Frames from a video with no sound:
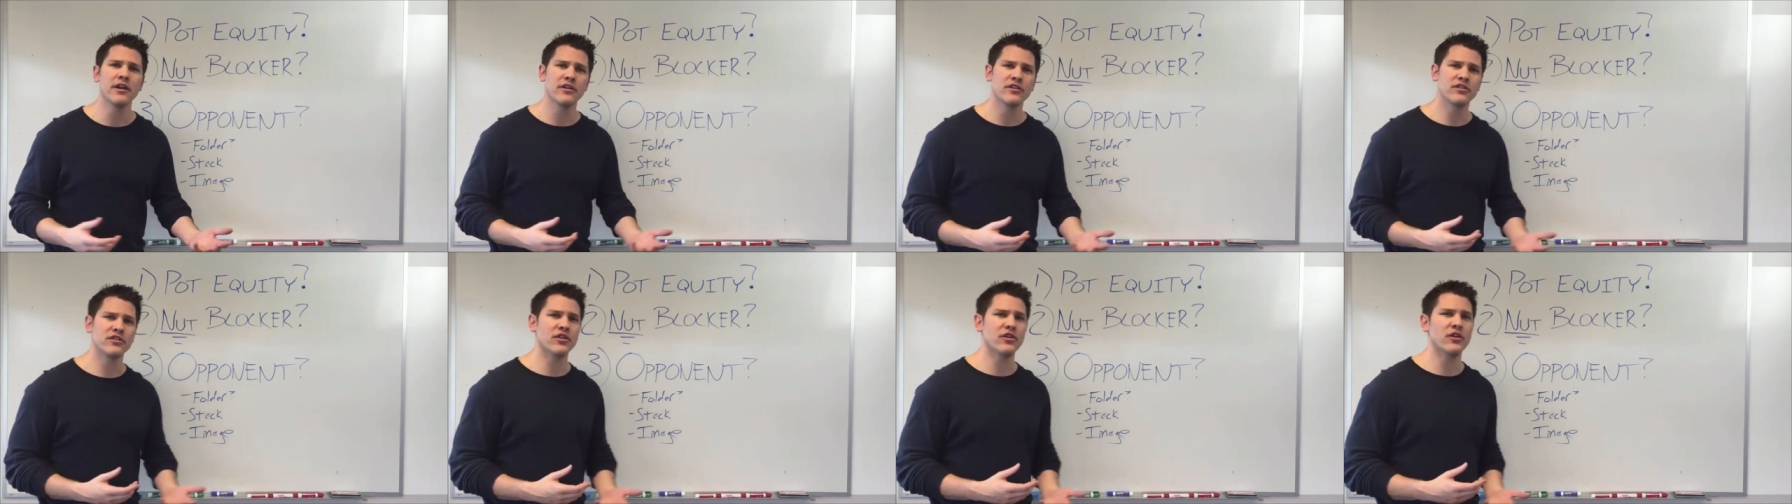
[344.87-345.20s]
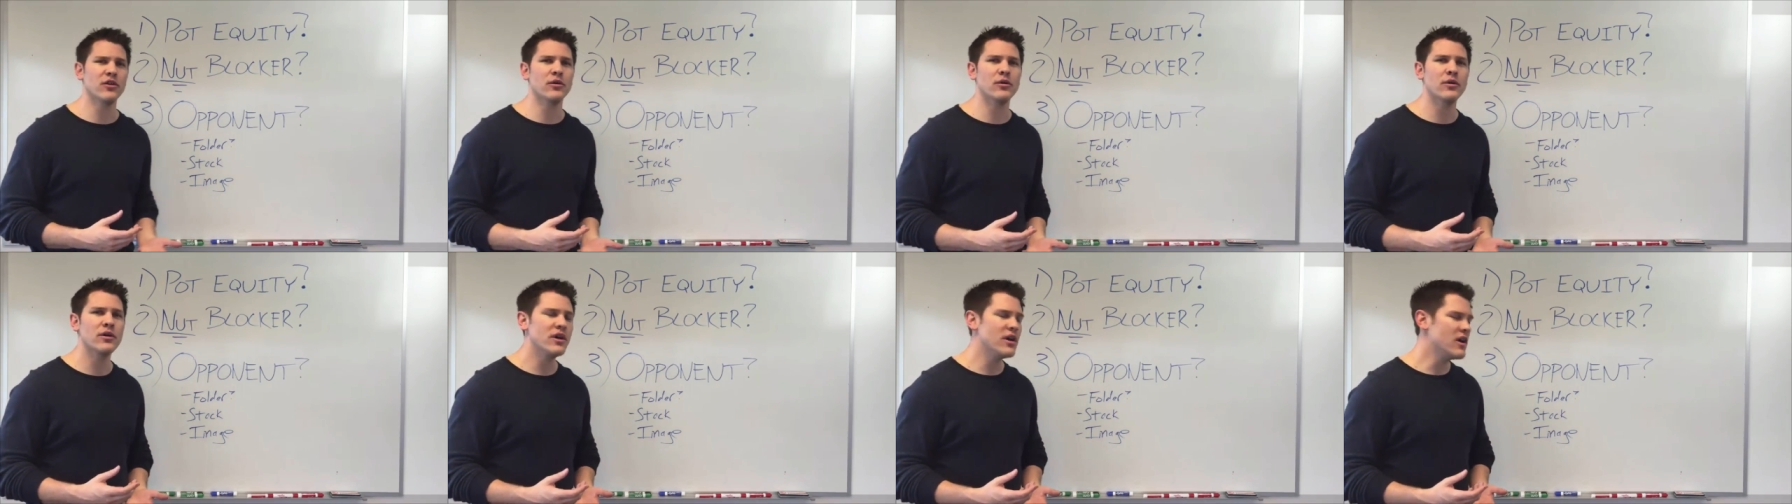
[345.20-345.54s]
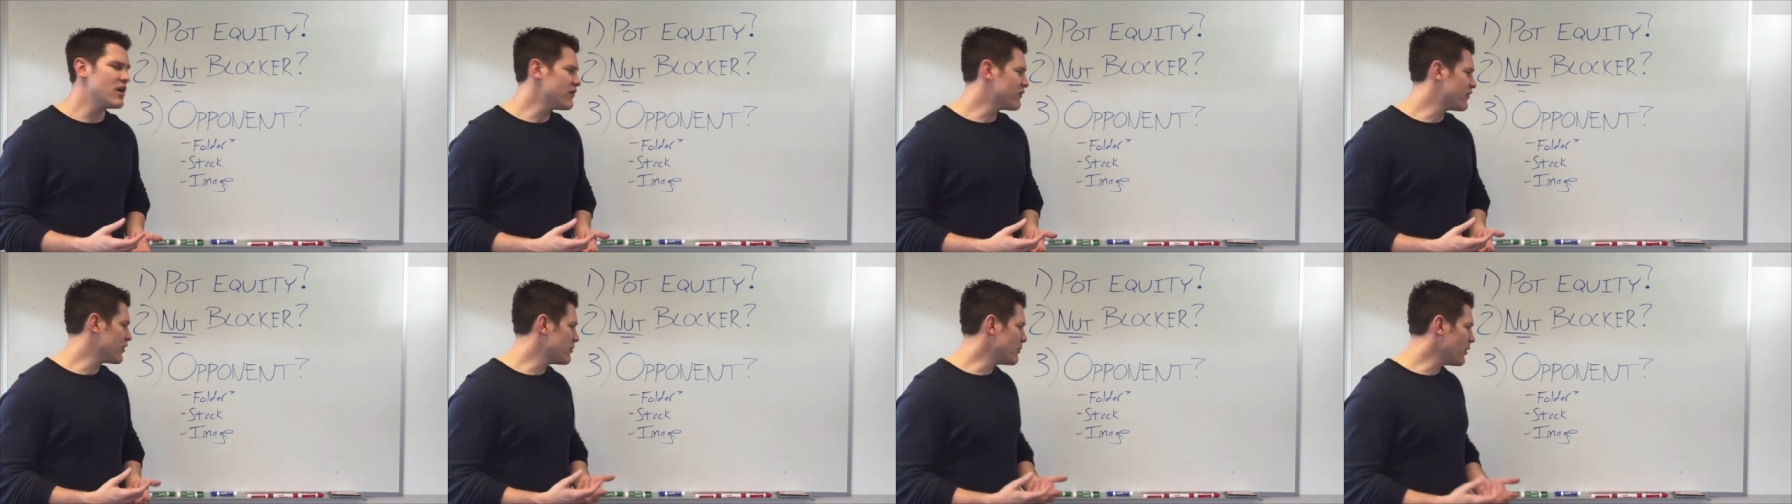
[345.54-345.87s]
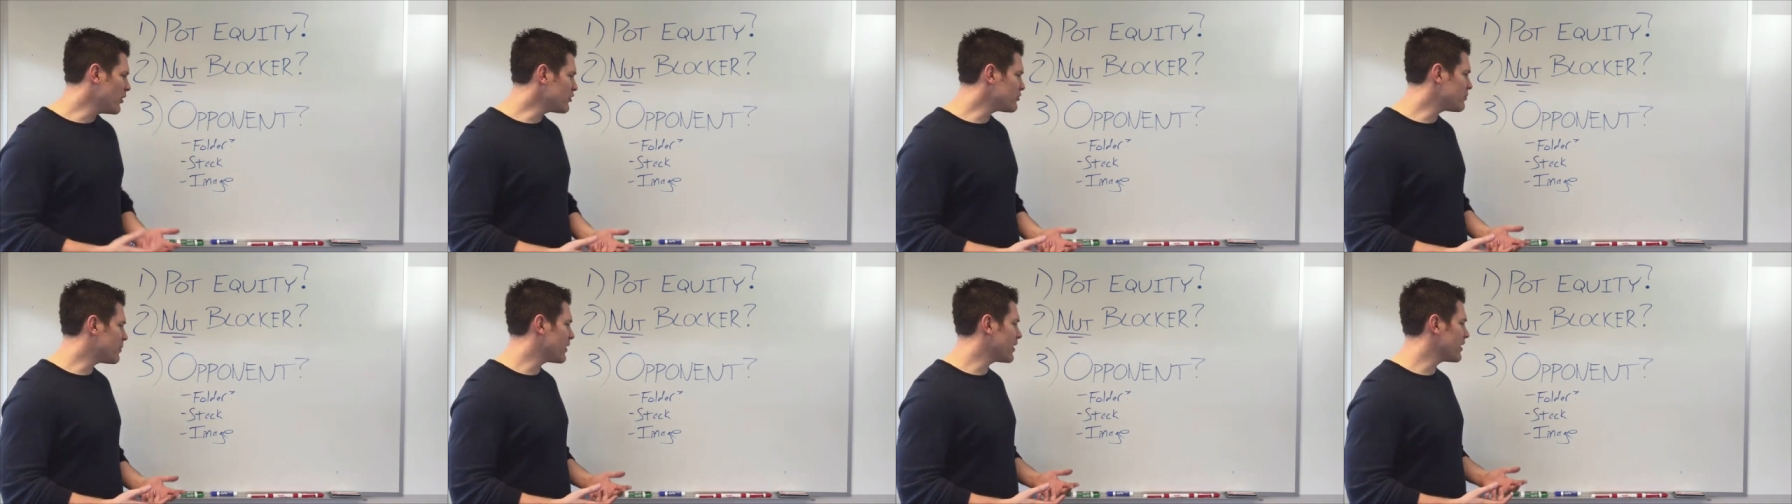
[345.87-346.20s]
So for the
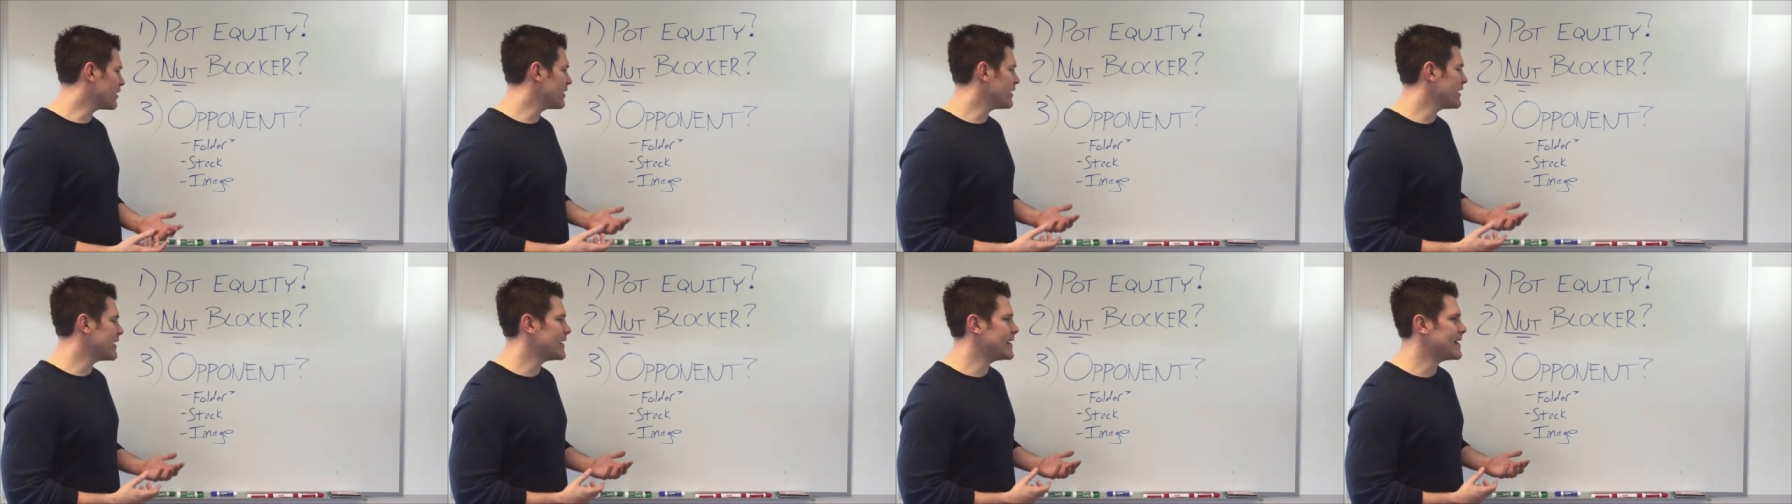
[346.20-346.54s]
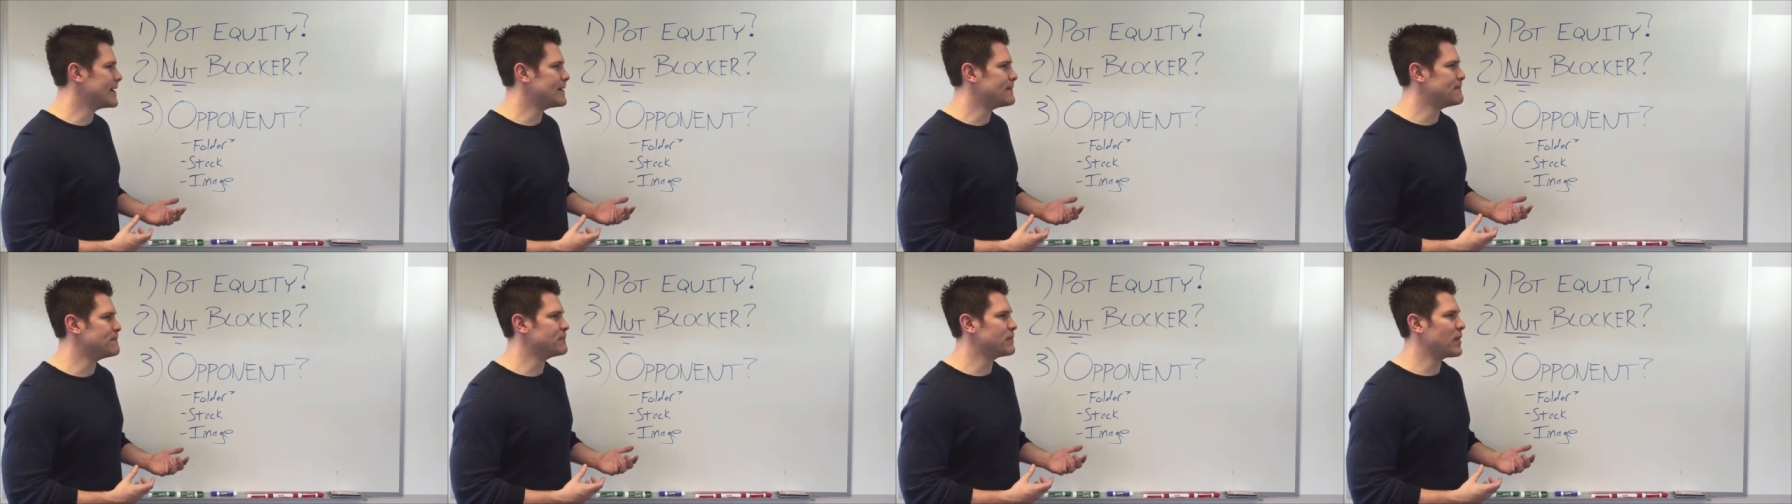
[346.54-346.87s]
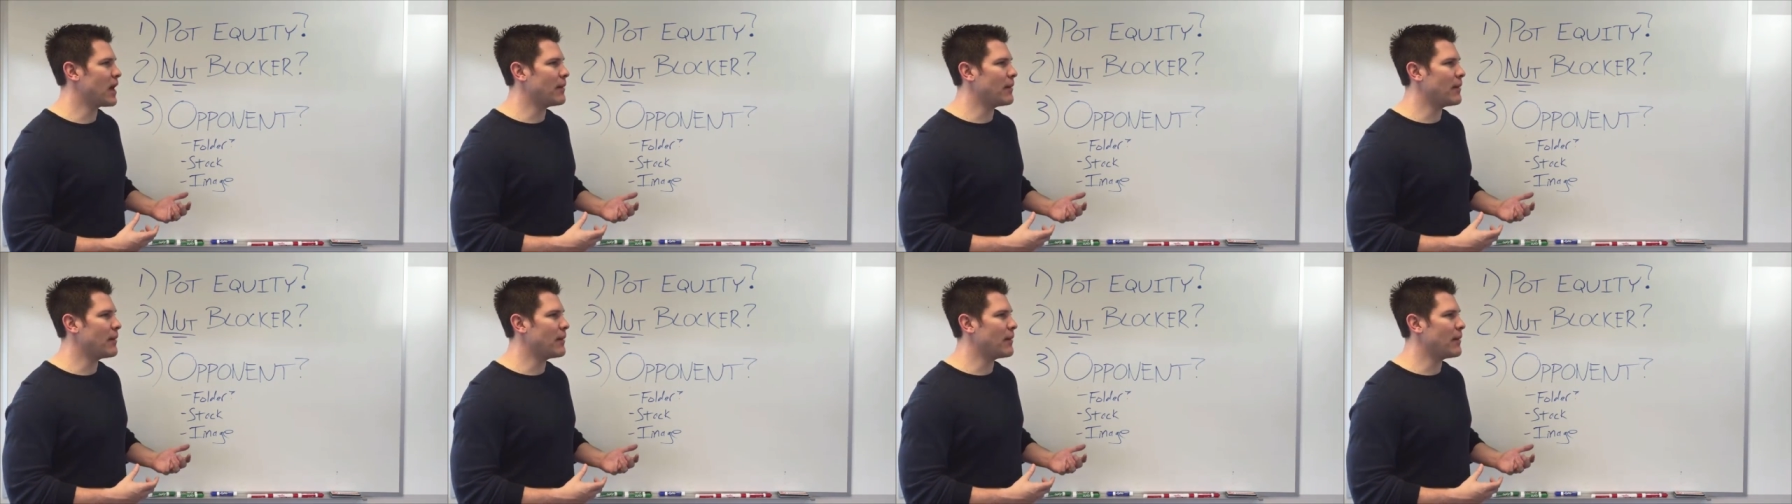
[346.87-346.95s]
most part, um,